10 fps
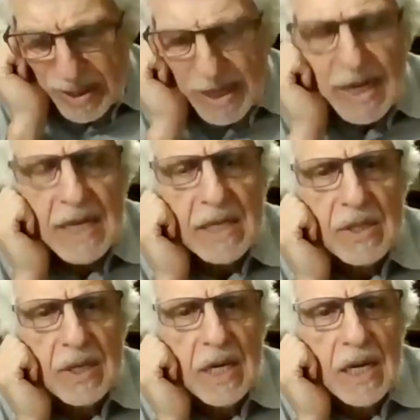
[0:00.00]

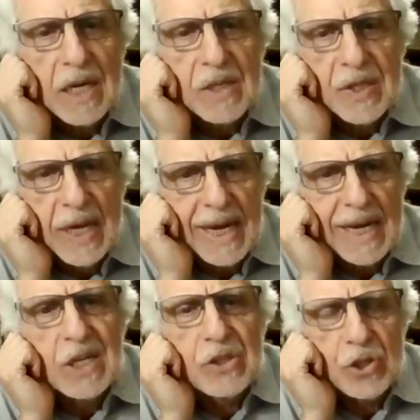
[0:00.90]
It is a
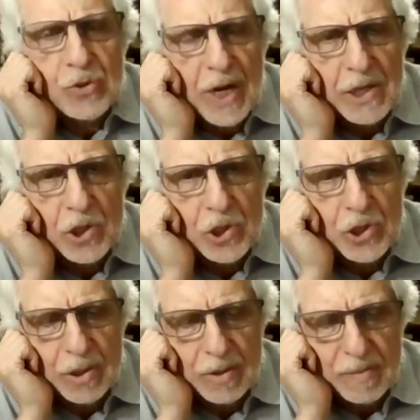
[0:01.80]

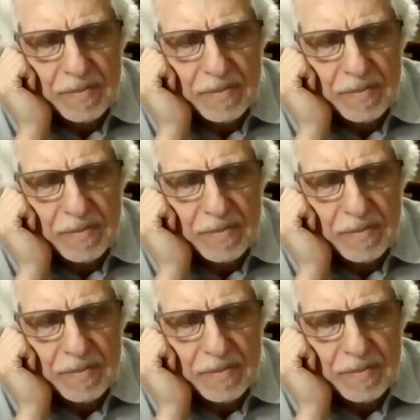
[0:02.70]
construction.